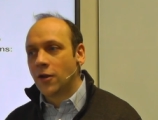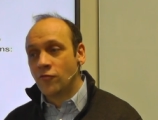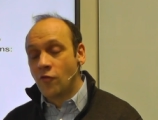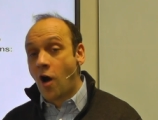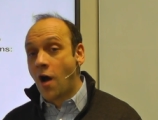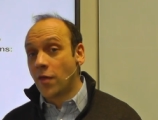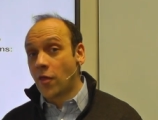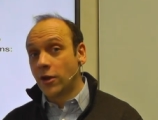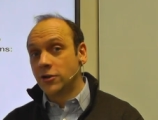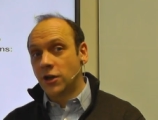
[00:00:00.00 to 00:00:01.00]
rather
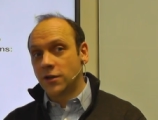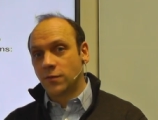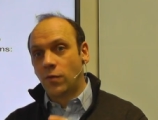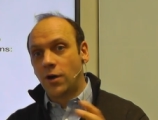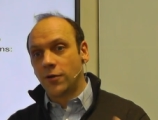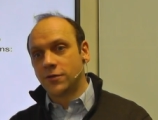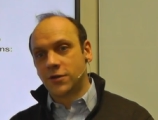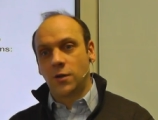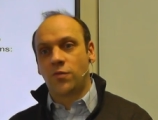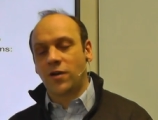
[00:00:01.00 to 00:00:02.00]
than just one or
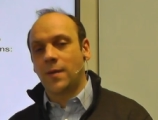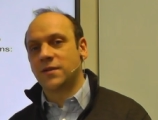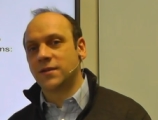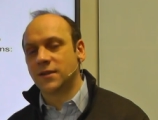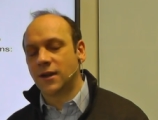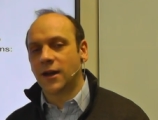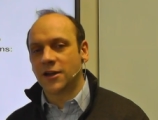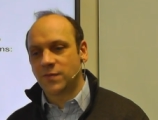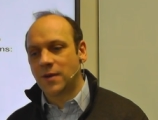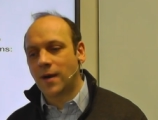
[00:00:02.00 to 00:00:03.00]
two parameters in an
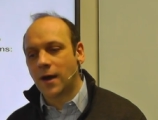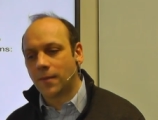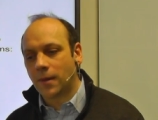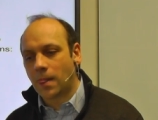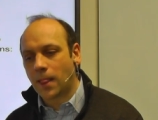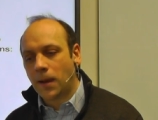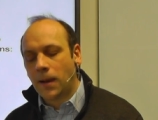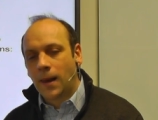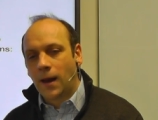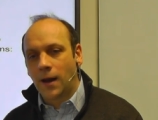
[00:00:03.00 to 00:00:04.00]
Ashby map.
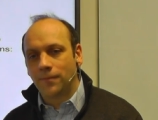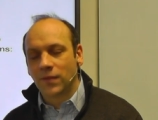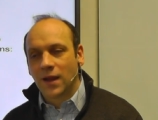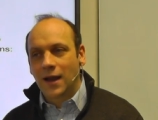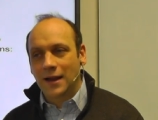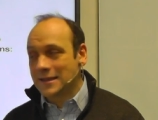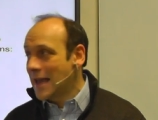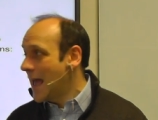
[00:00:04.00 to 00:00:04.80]
Um, and it's